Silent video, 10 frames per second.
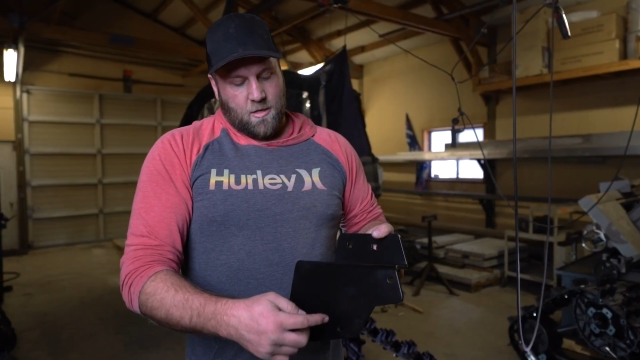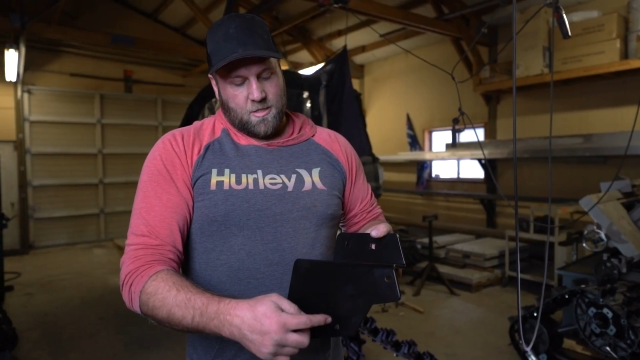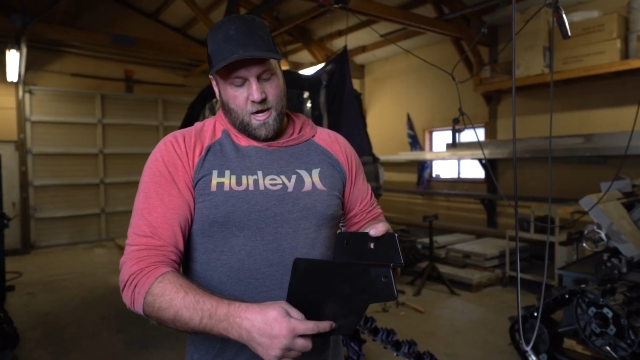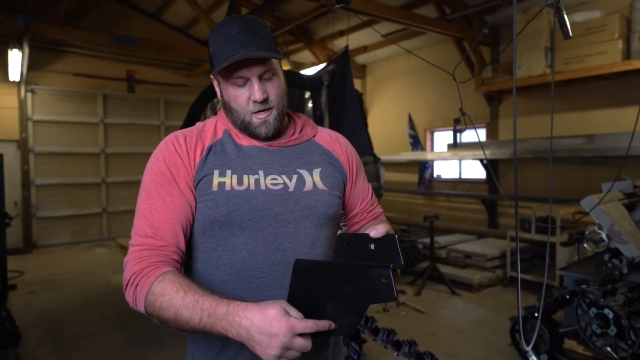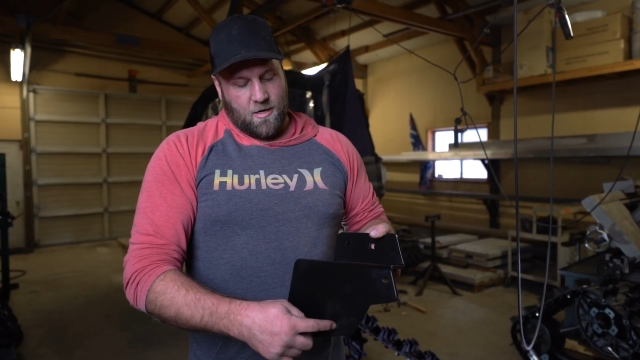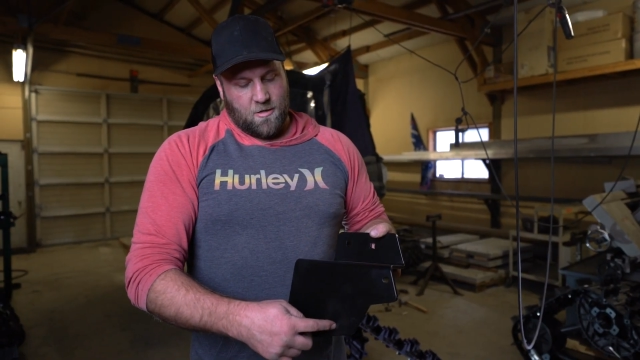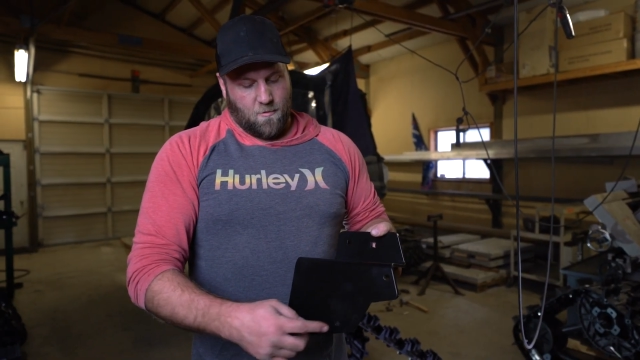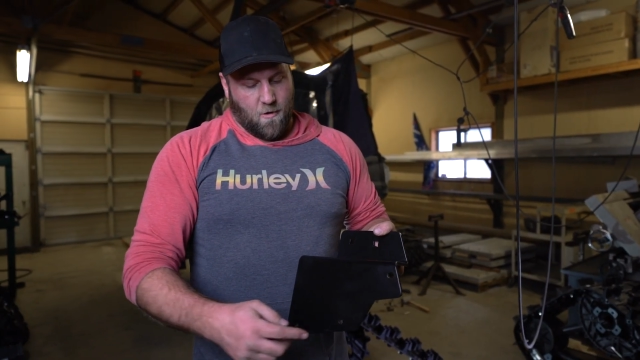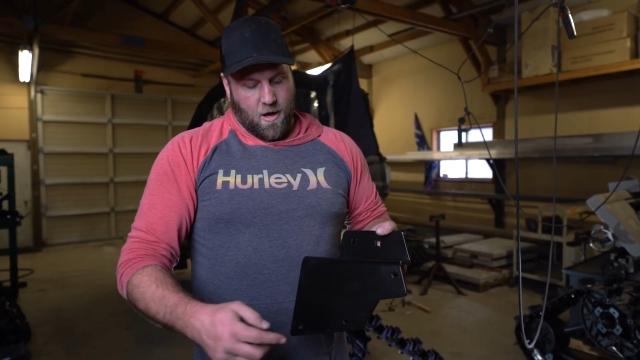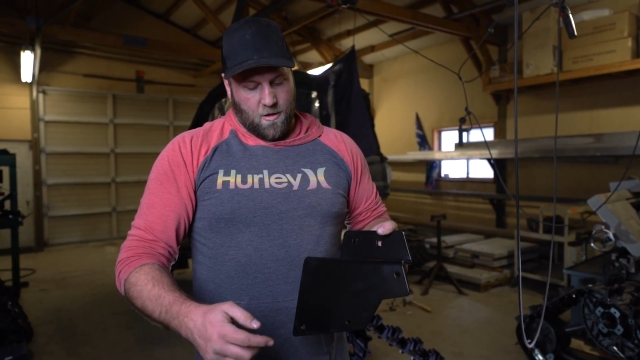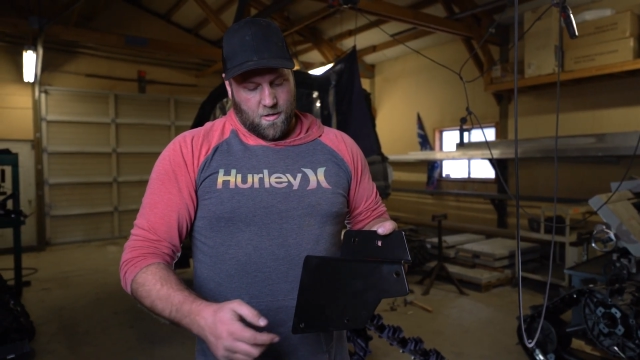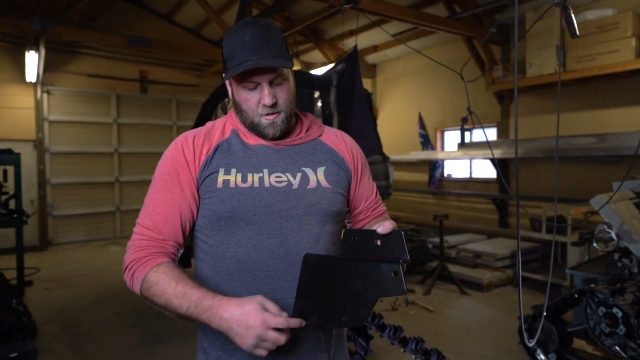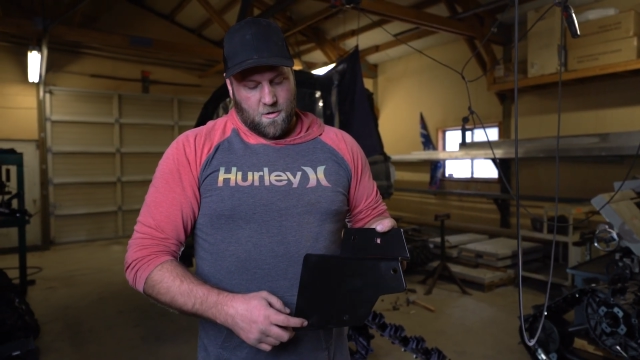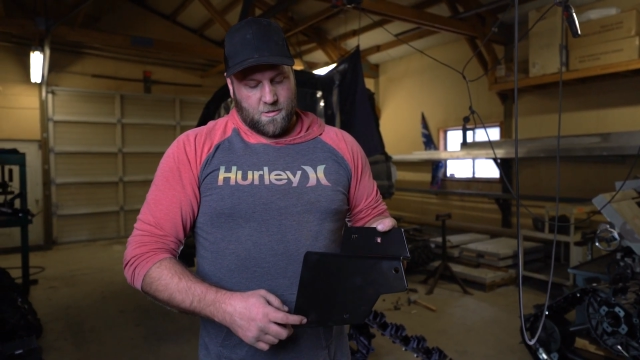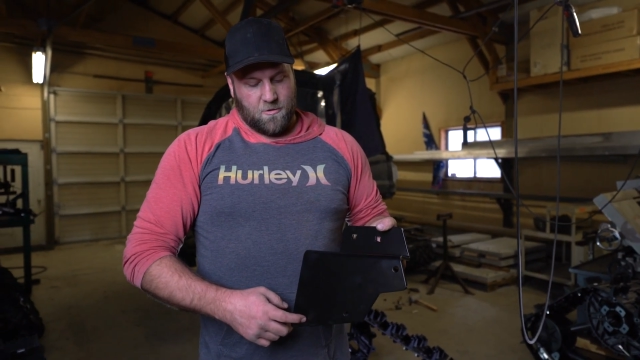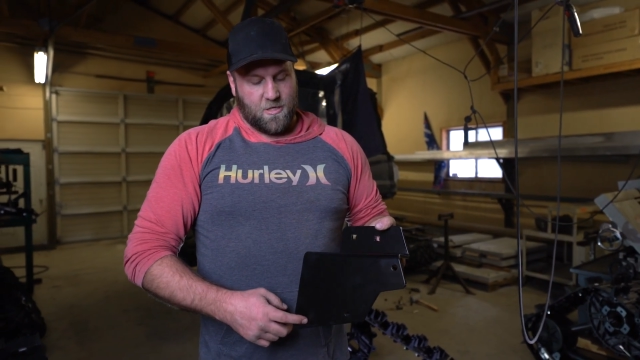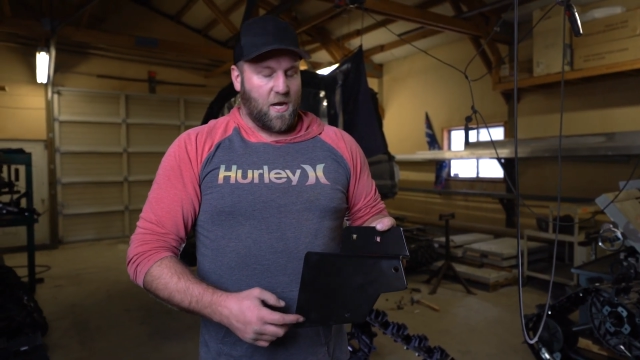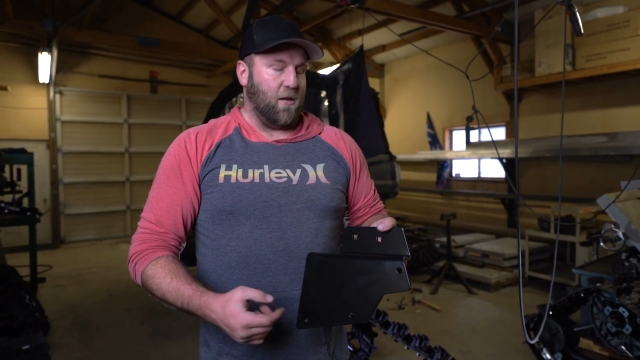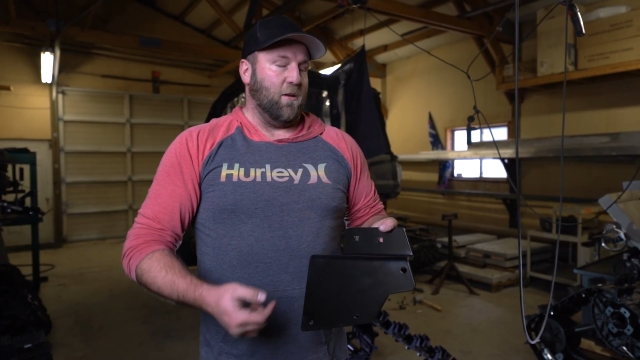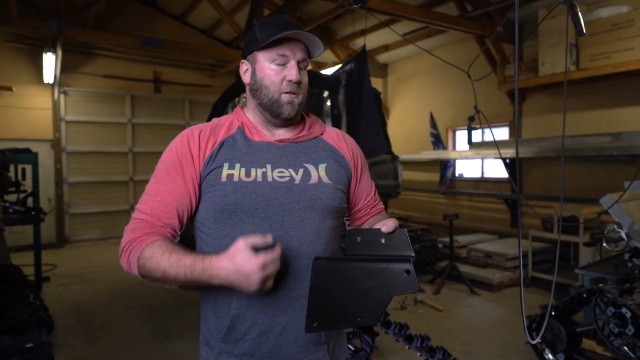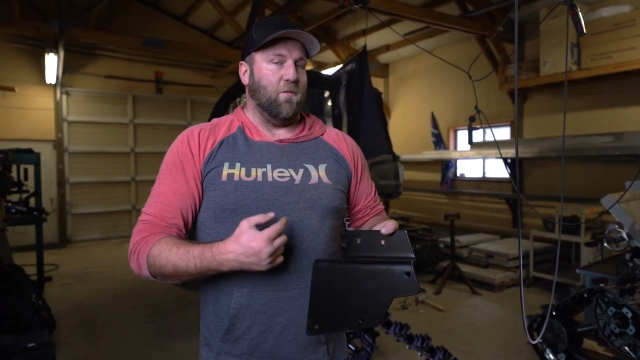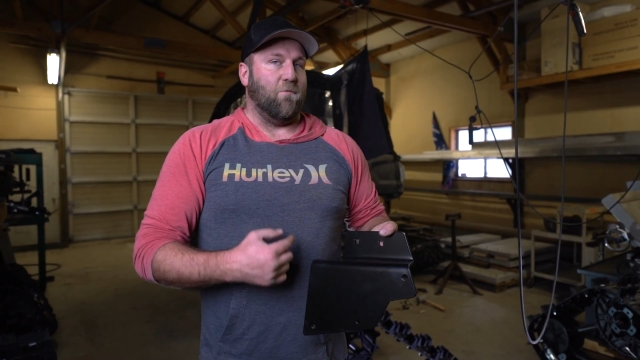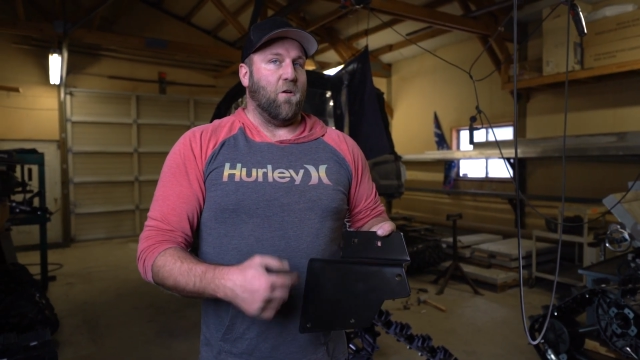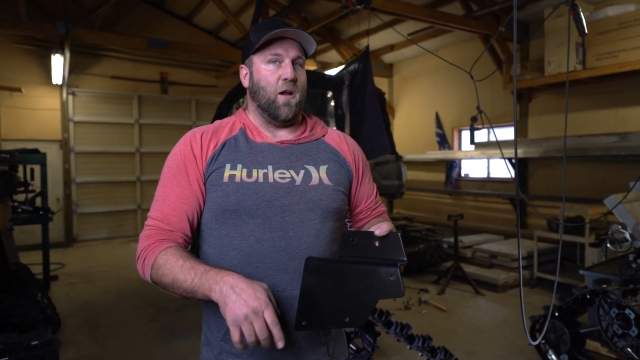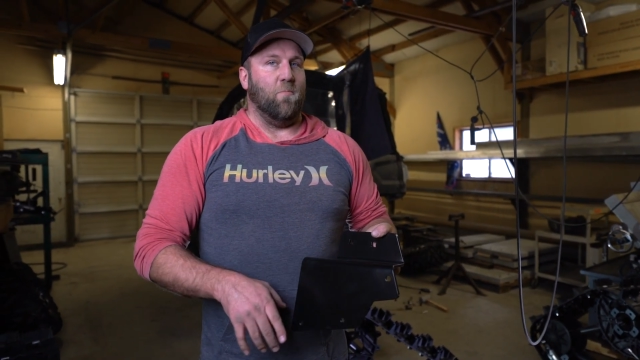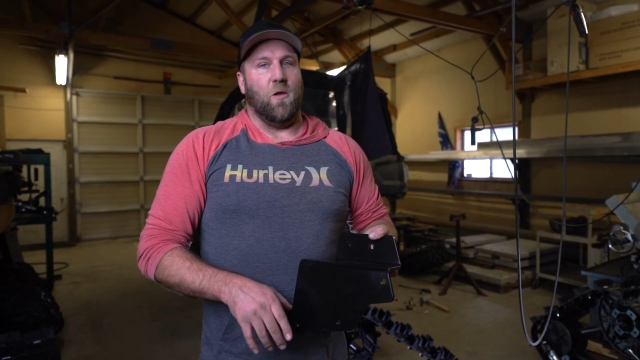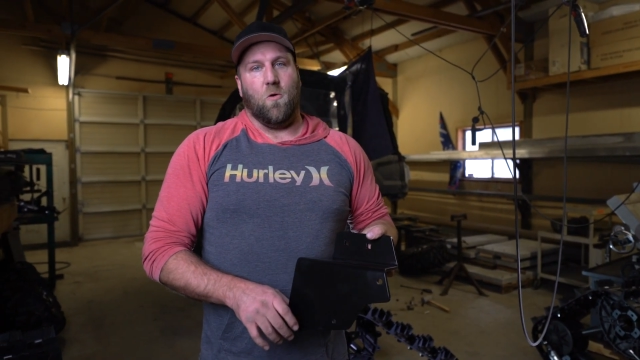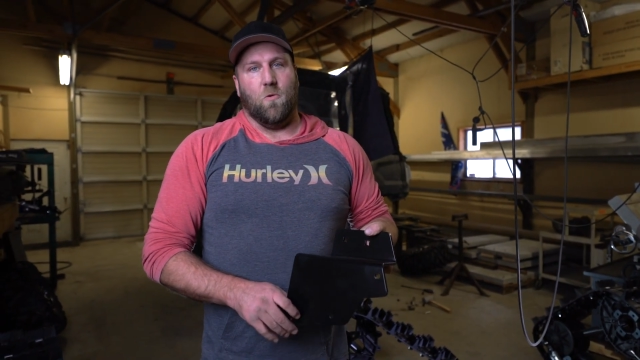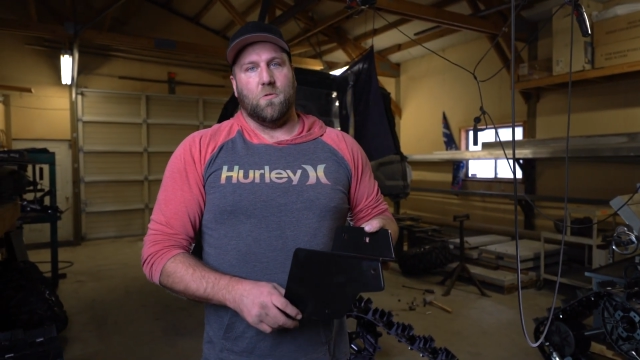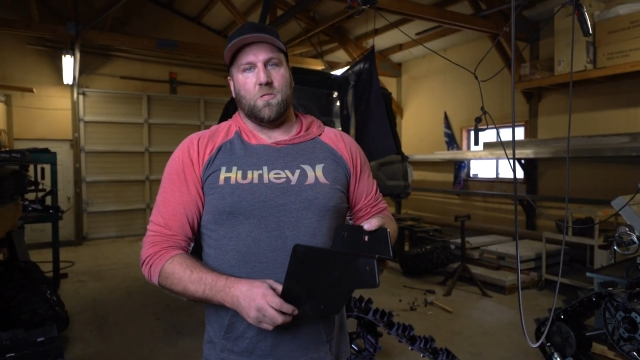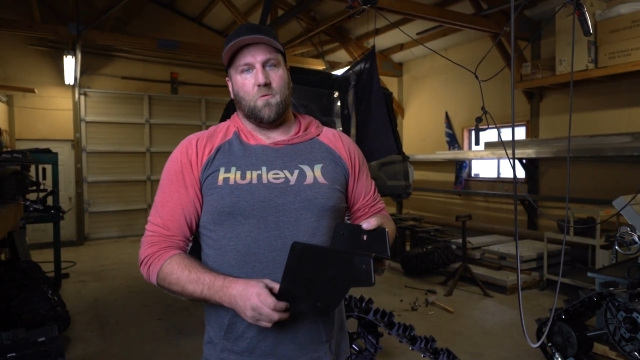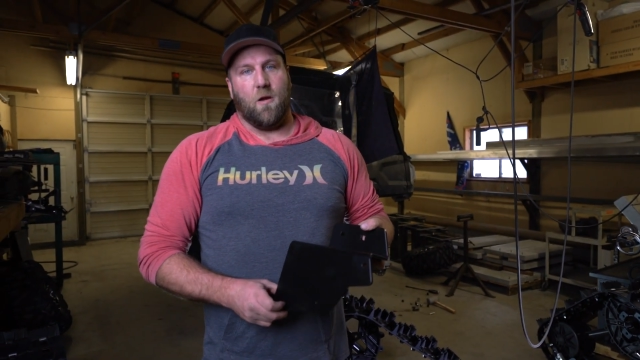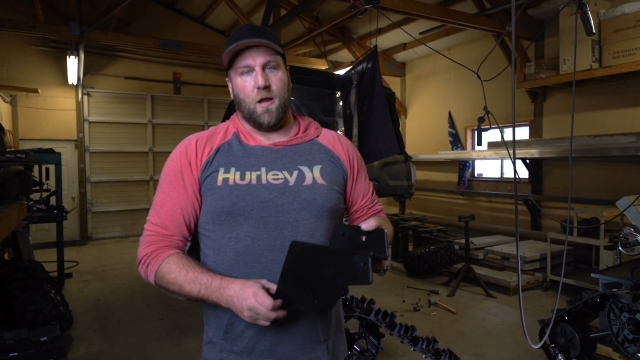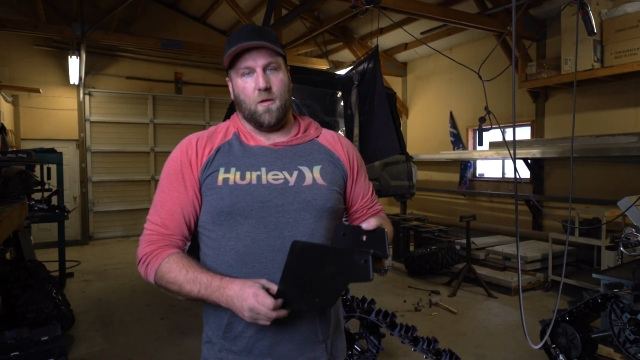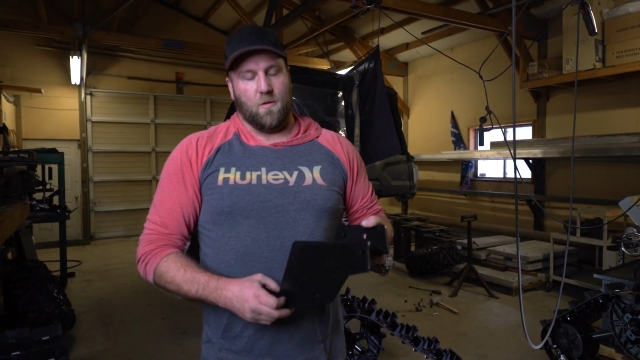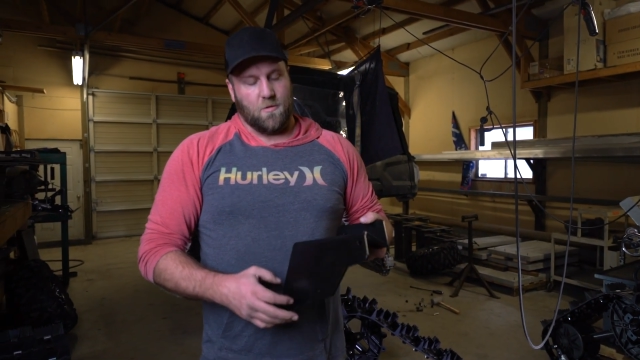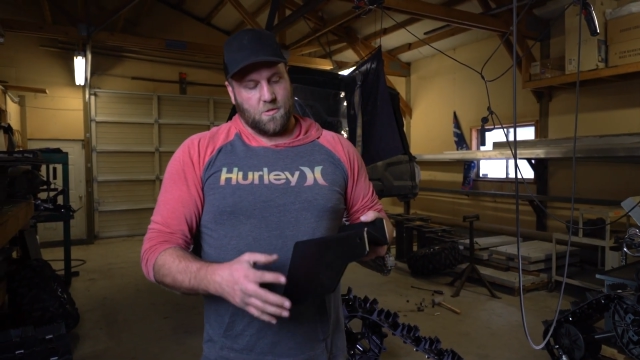tying into the rail and also tying into the frame that holds the rail,